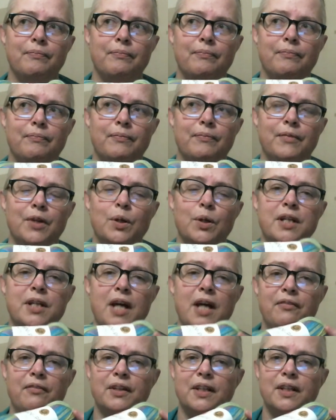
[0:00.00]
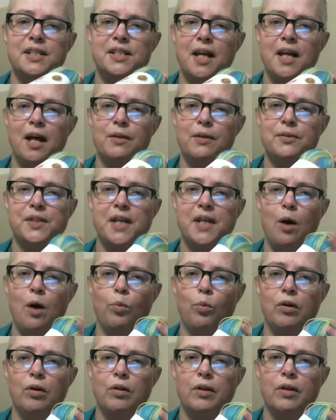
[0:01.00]
You can definitely tell it's got
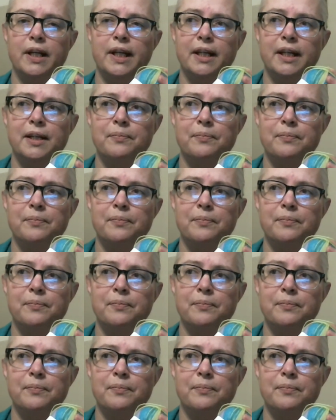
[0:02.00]
wool in it.